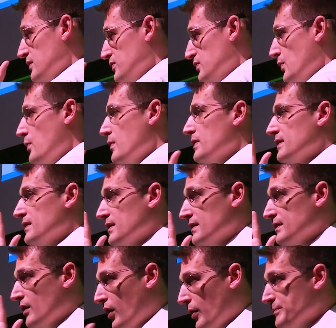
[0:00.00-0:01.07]
to
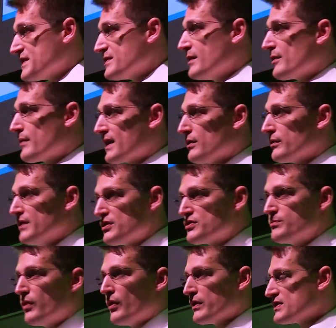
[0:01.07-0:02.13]
the optimal
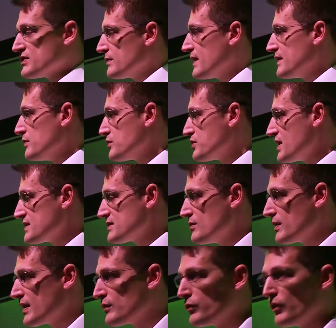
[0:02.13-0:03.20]
recognition point so that you just
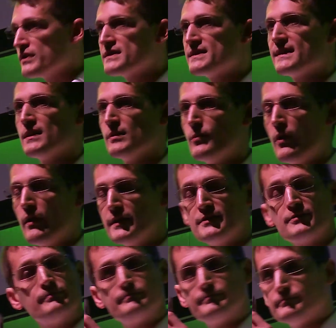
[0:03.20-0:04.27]
look at one single point
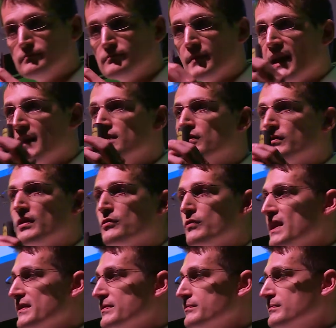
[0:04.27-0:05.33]
and you can
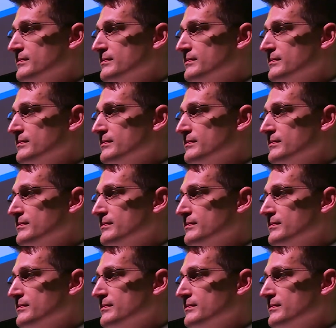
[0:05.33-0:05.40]
read.